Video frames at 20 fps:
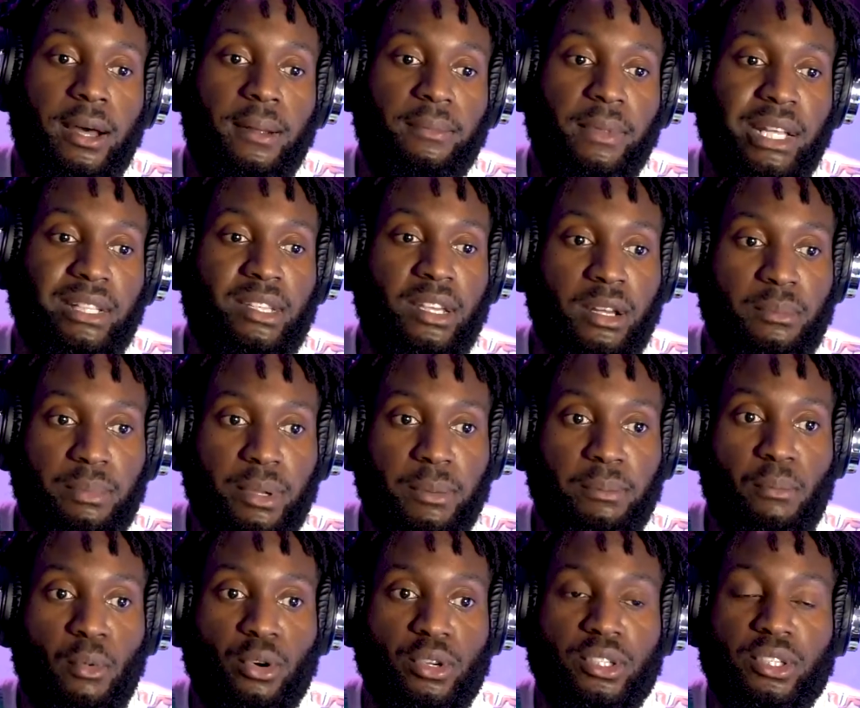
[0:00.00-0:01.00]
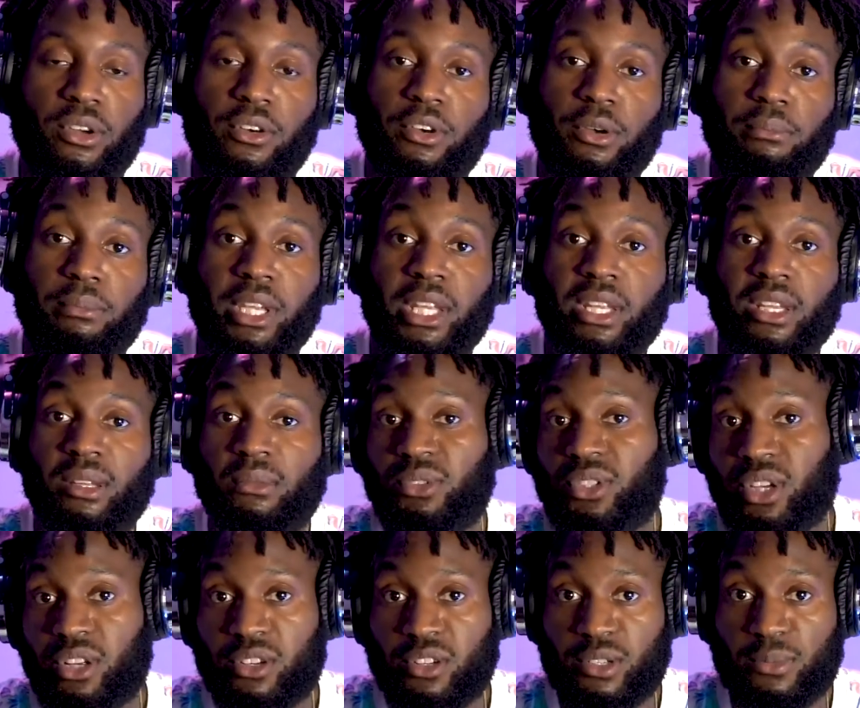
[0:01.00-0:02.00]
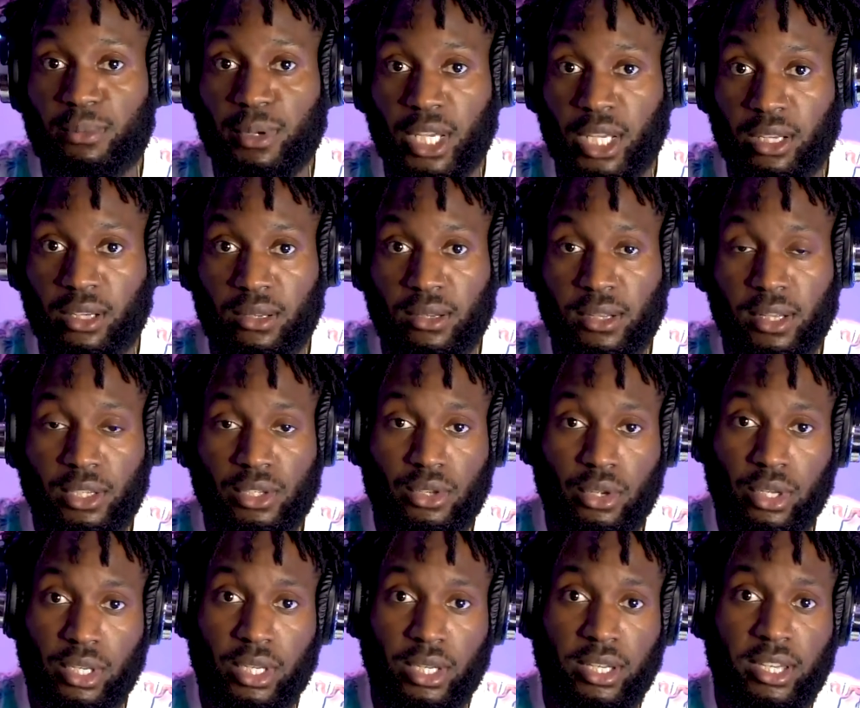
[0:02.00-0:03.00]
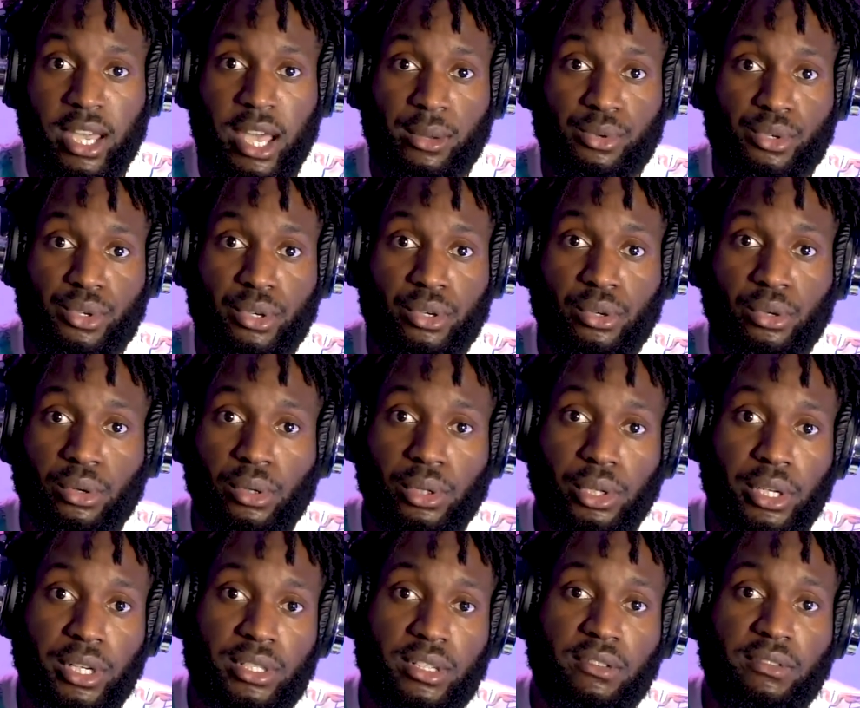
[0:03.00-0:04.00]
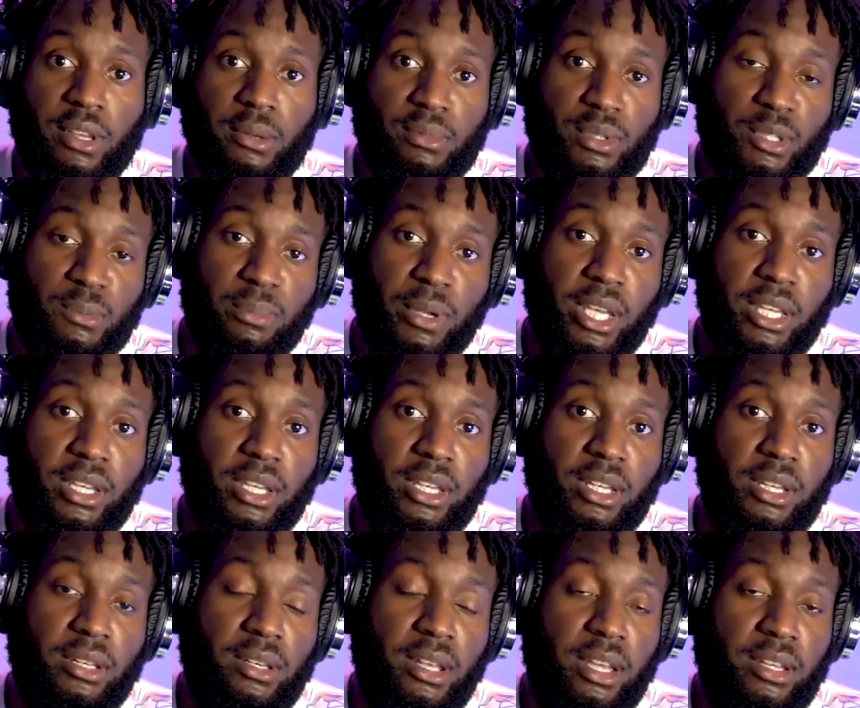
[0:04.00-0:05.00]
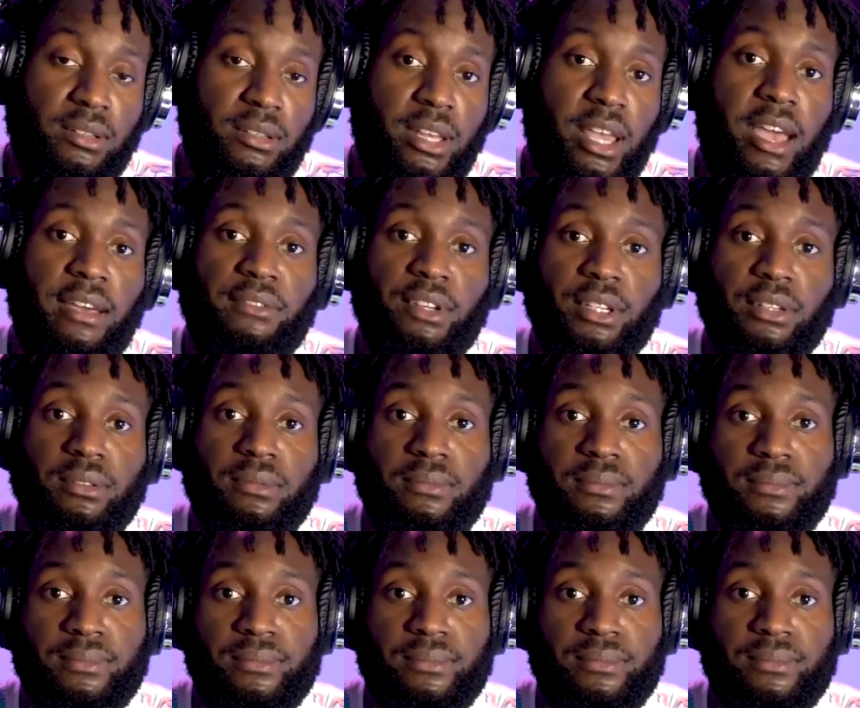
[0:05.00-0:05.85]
That's going to be more so a medium shutter speed, so you can capture cool looks of them speaking and having